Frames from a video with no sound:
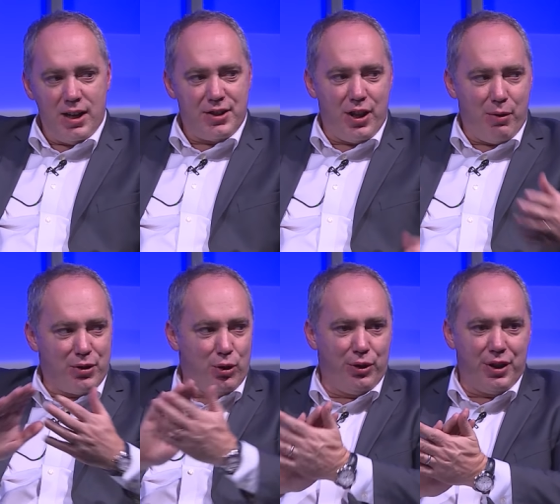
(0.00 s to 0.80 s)
Uh, so that was
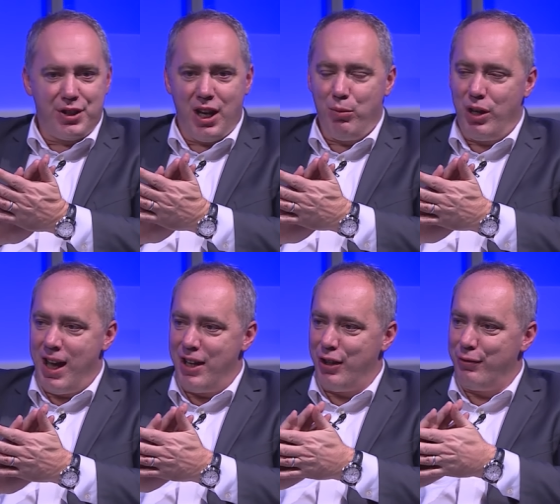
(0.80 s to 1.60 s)
all the time we
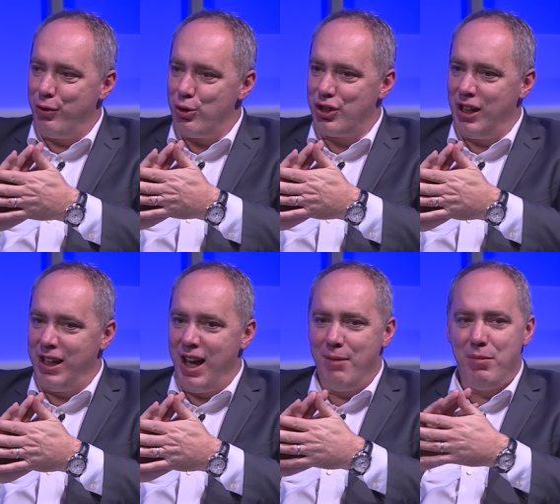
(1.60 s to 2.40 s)
had,
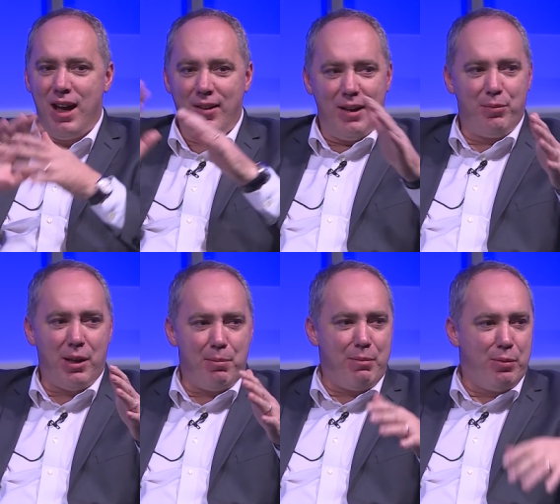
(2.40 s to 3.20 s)
unfortunately. Um,
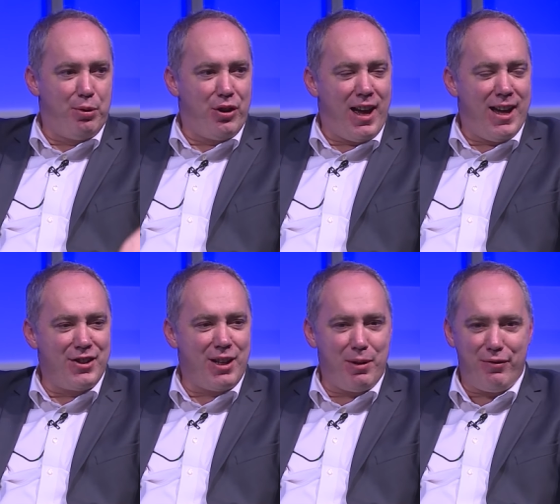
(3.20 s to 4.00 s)
can people put their
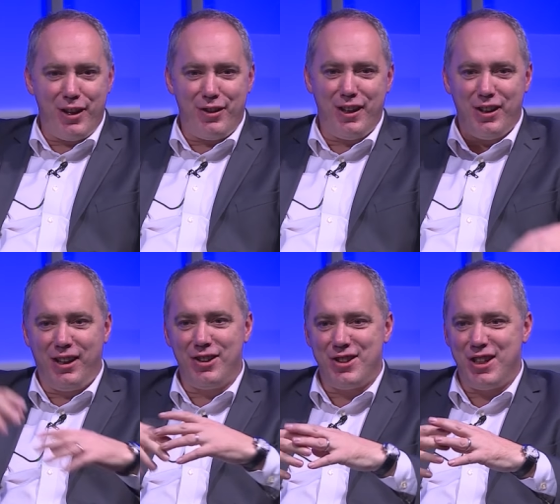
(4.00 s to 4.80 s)
hands up if they think they
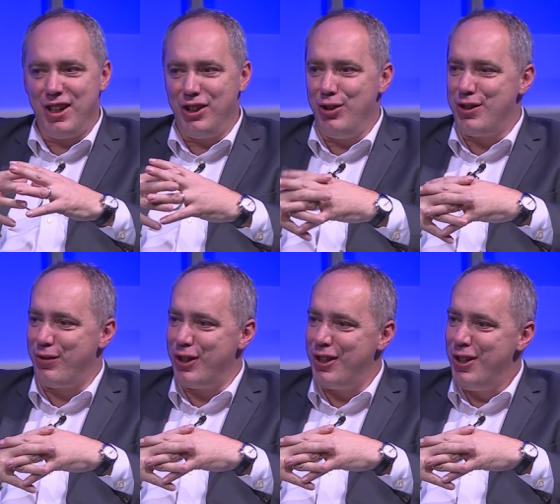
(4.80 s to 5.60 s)
can see a use
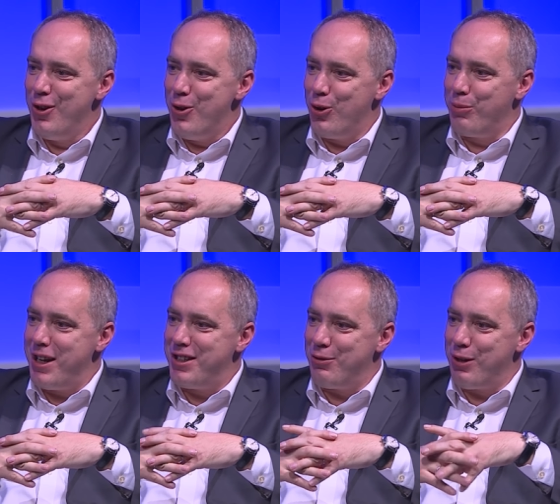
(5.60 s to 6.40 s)
for
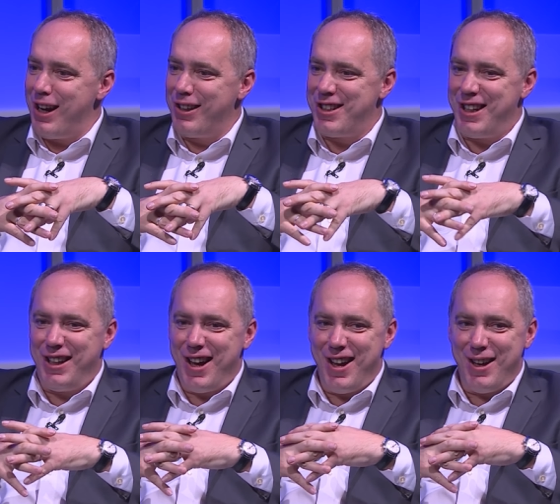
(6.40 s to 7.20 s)
augmented reality
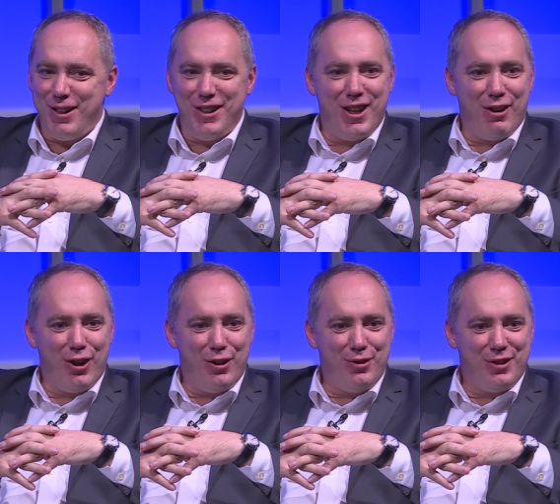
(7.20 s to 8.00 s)
uh, in their
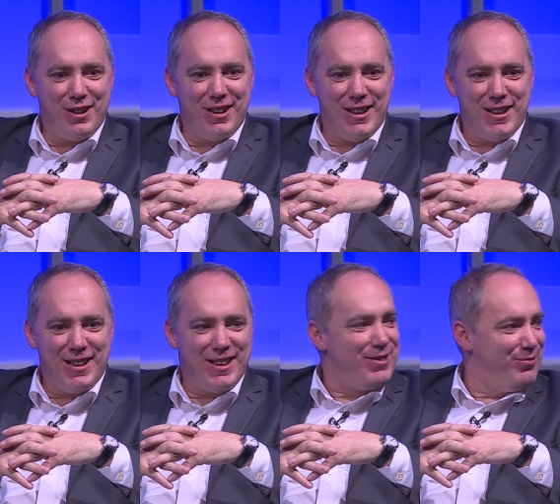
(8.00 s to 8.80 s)
own uh,
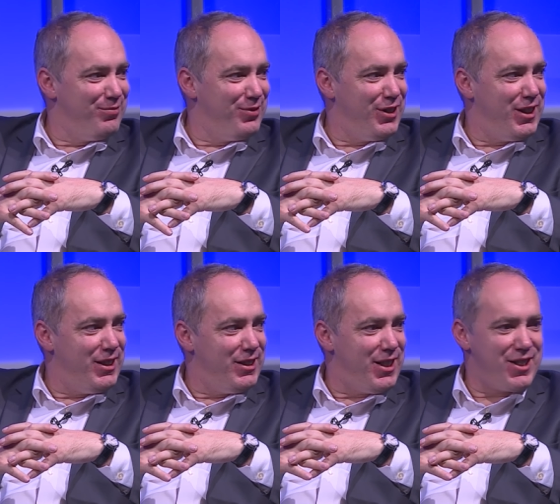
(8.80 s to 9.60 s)

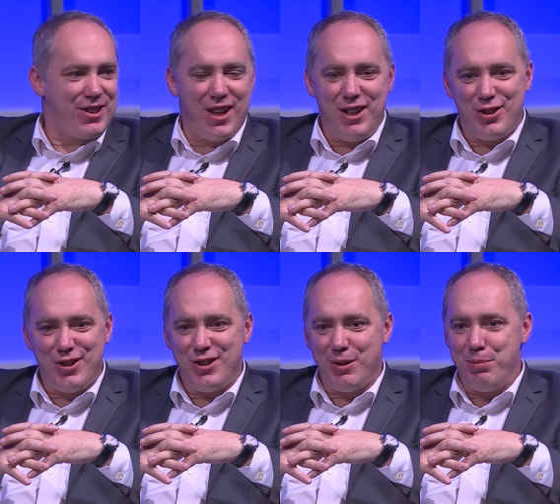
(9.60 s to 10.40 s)

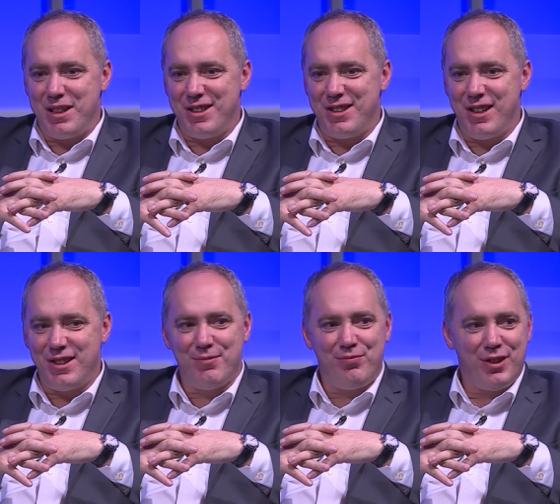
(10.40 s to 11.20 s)
destinations and
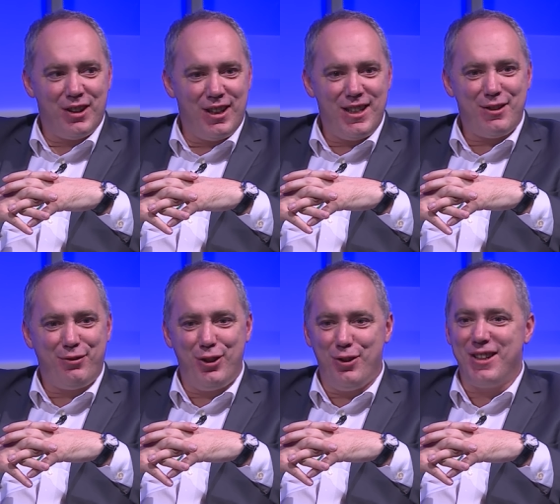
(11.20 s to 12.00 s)
businesses? There's a
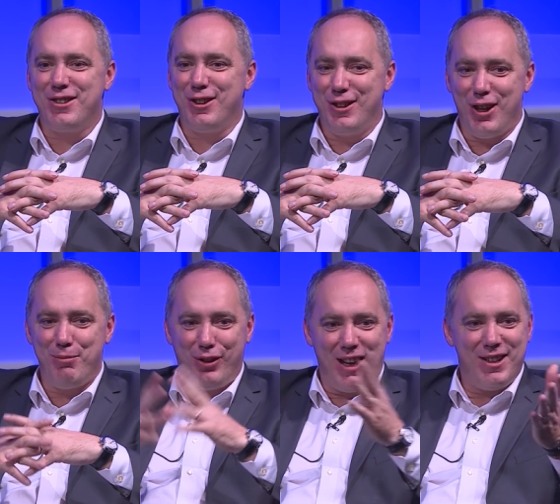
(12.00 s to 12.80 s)
few, that's good. Hope you
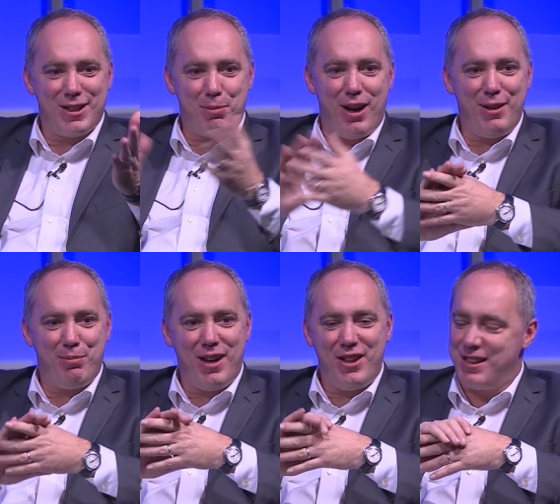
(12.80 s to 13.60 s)
get inspired
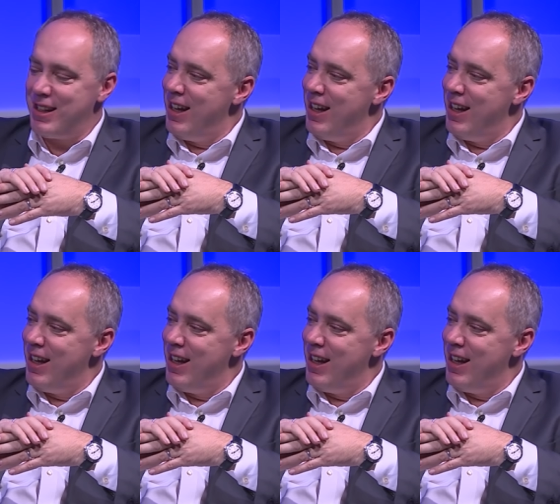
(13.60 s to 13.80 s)
by this.